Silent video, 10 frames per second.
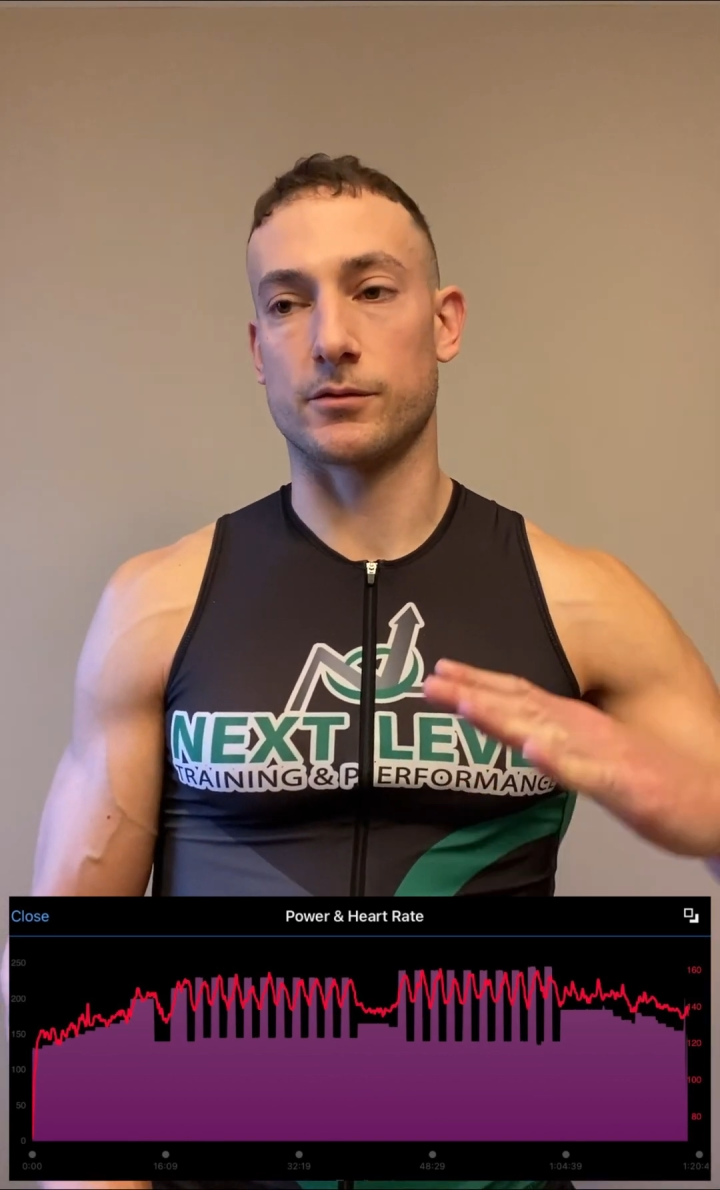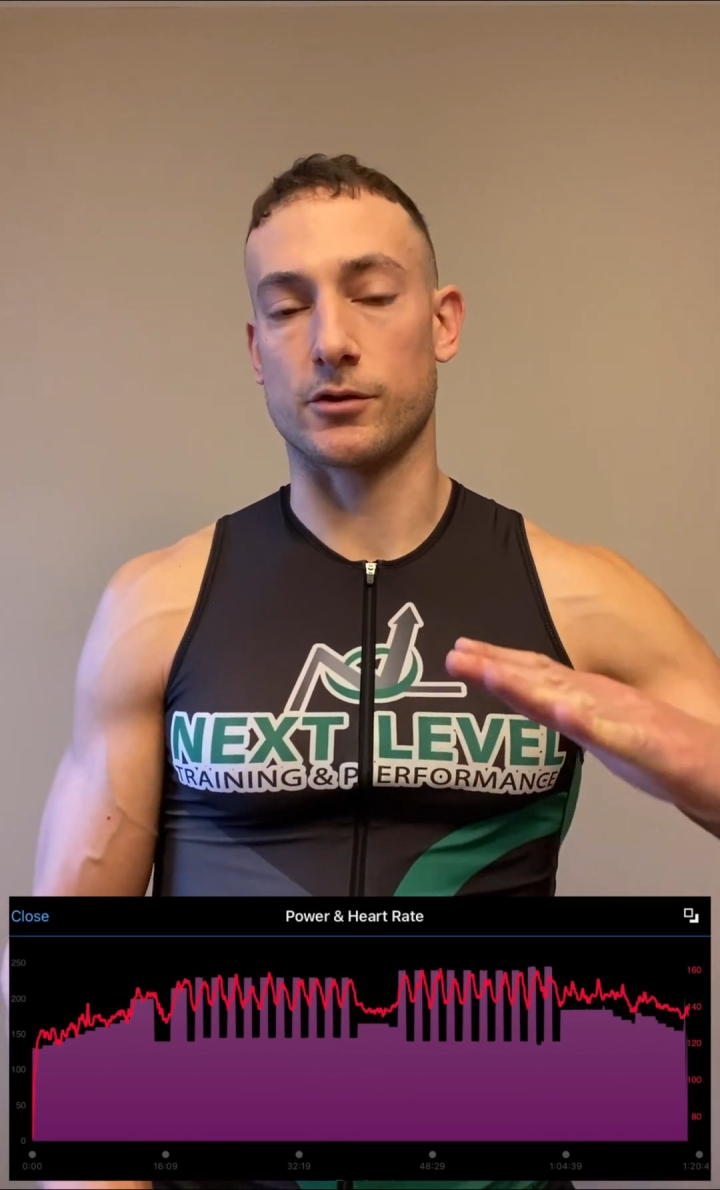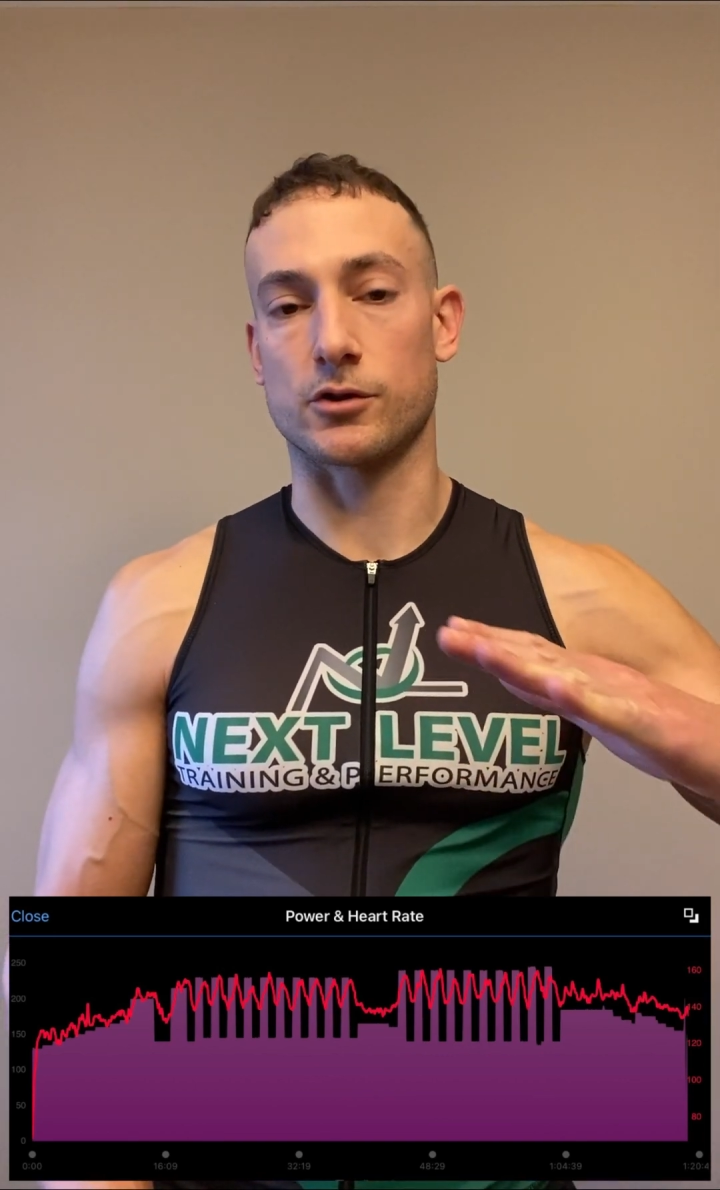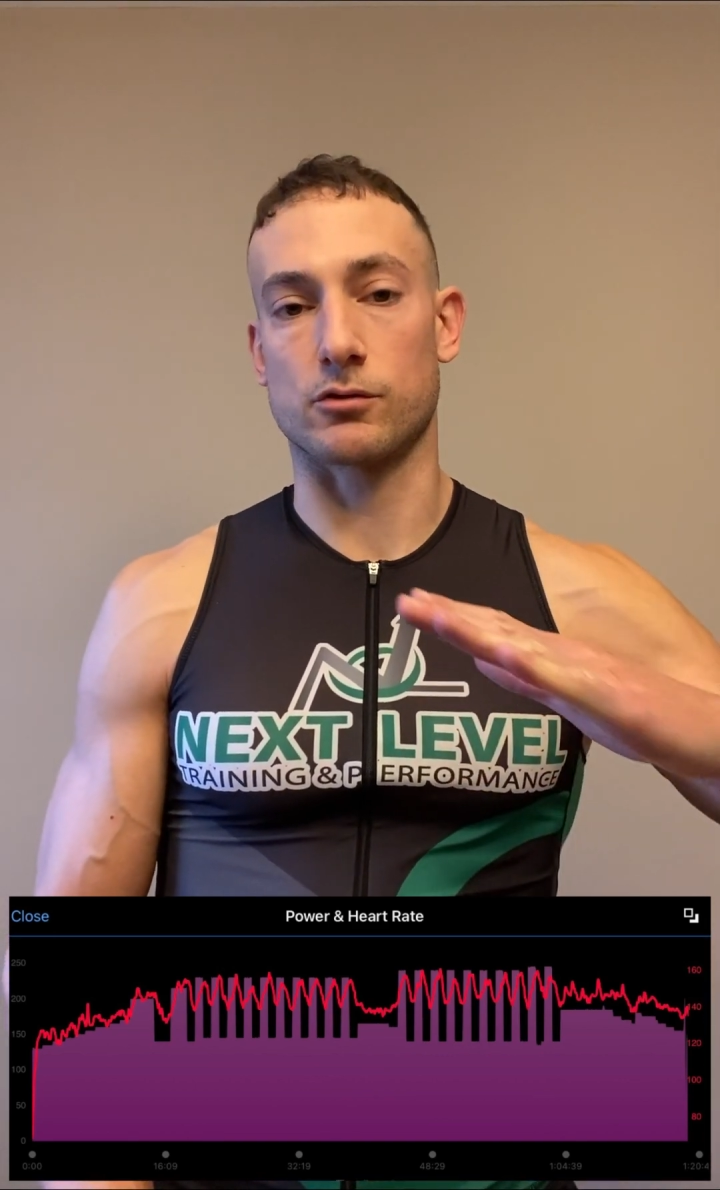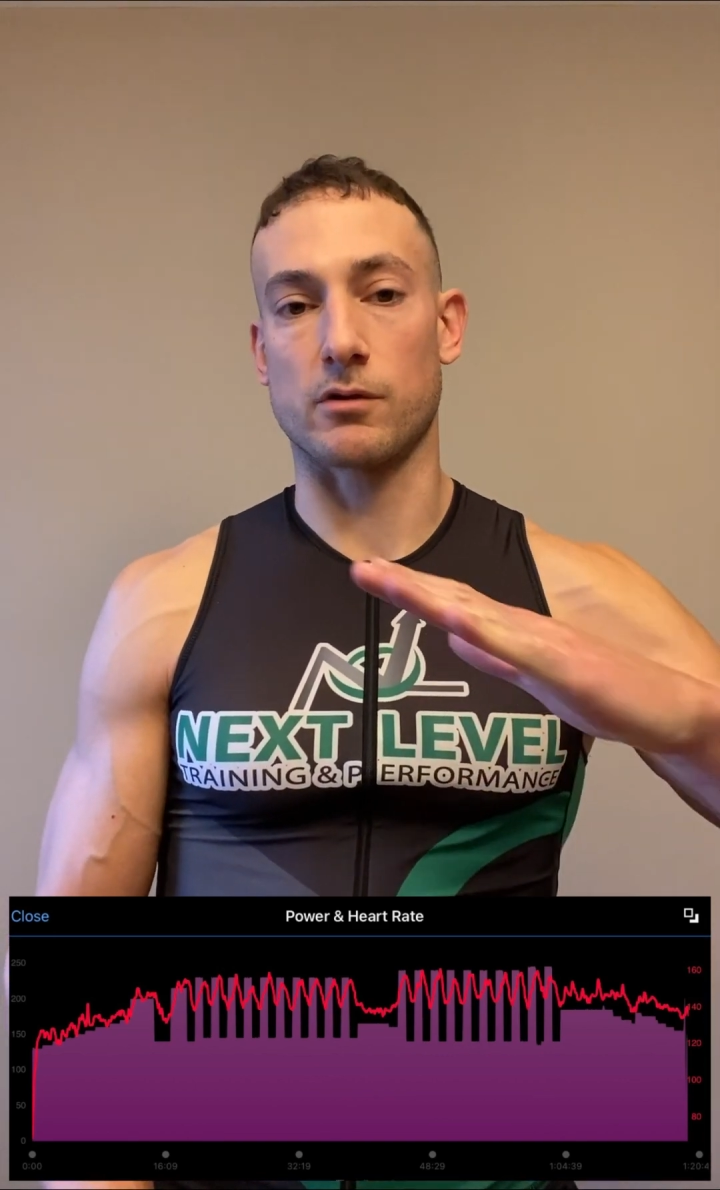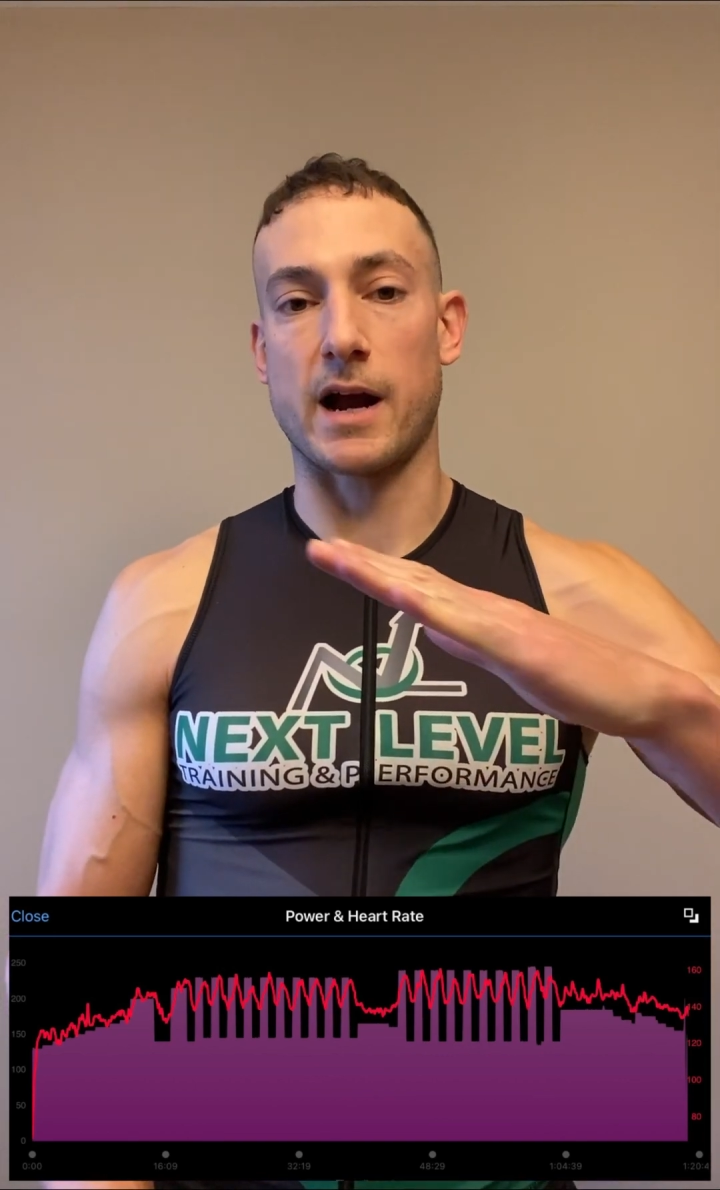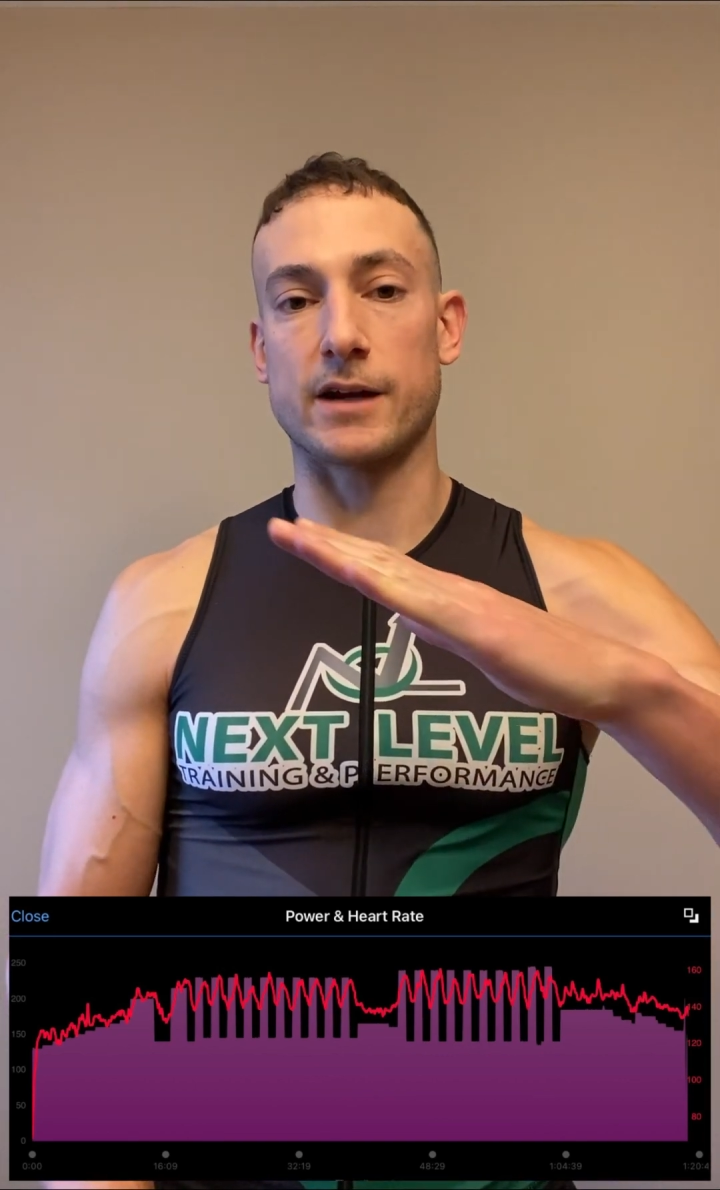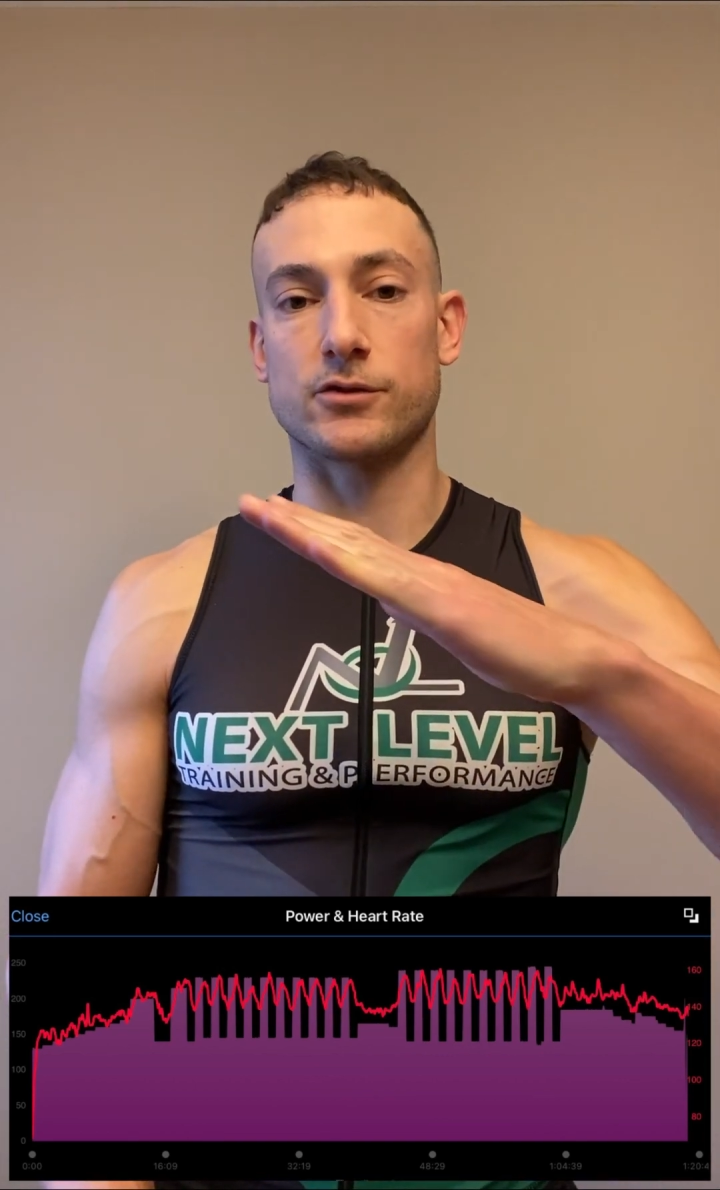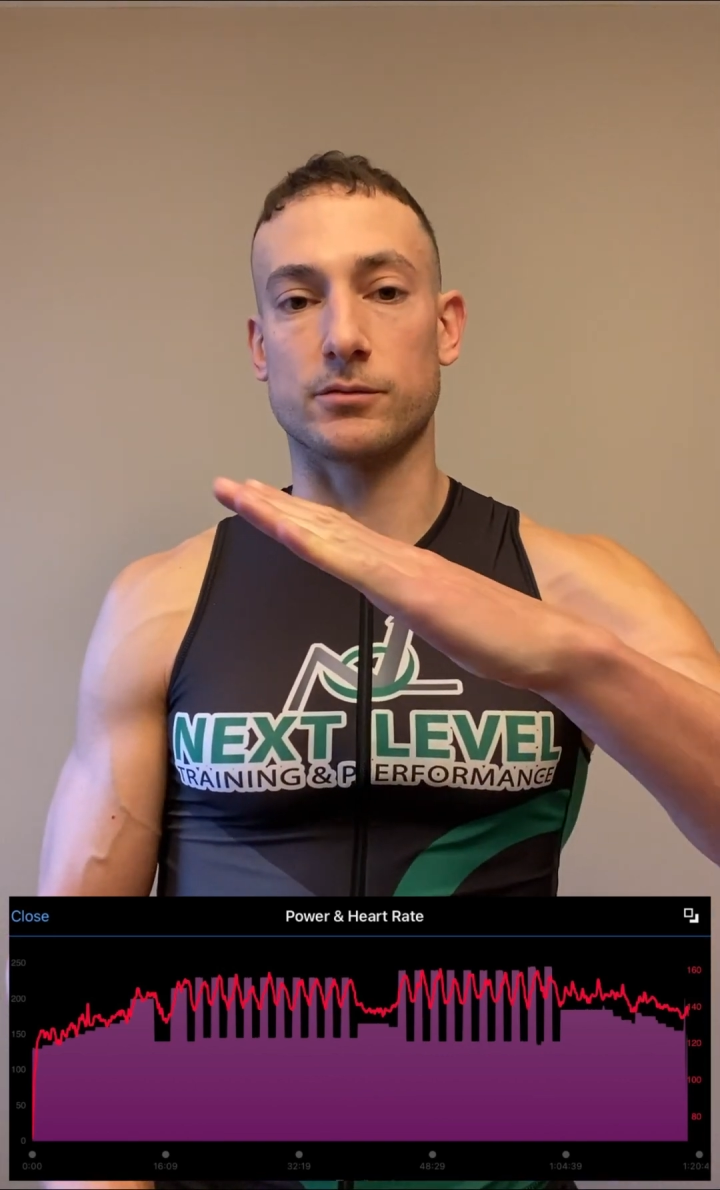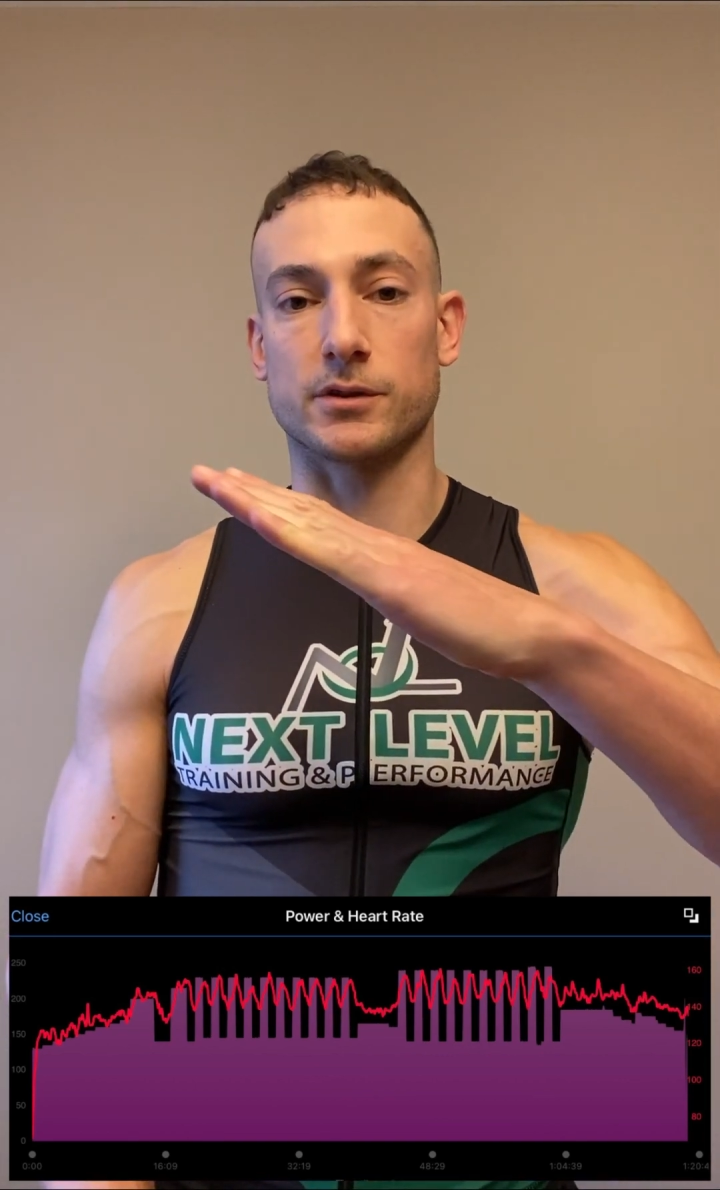you're
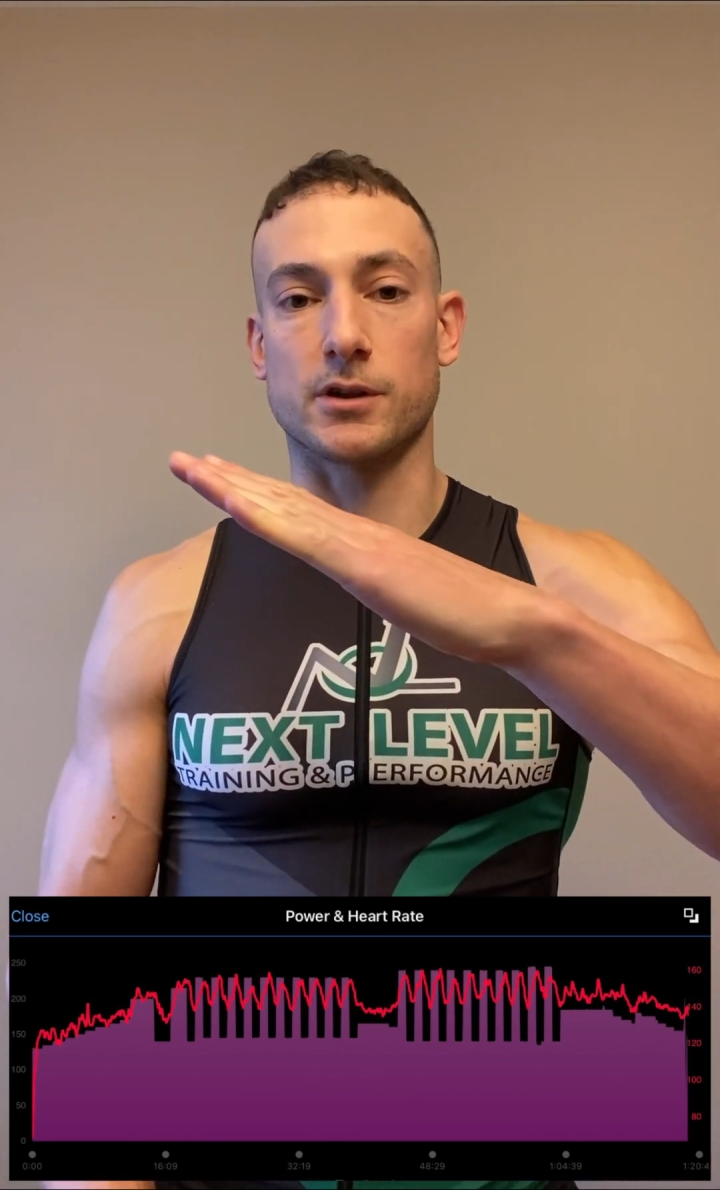gradually